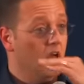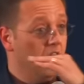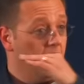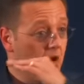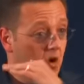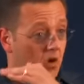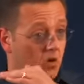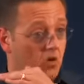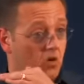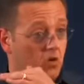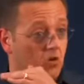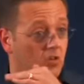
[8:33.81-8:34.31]

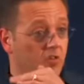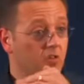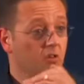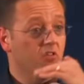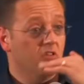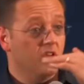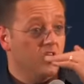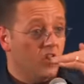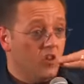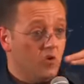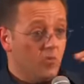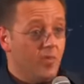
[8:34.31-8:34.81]
an uncle,
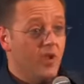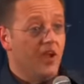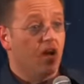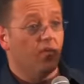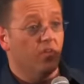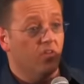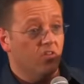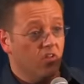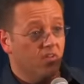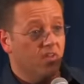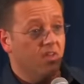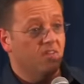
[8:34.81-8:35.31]
there's another
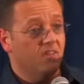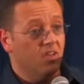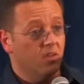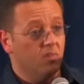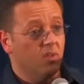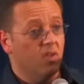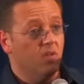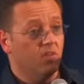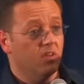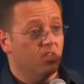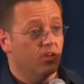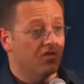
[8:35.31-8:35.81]
male that's on that
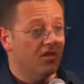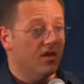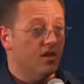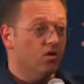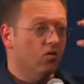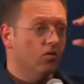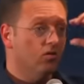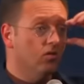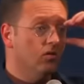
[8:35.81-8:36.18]
same level that's there.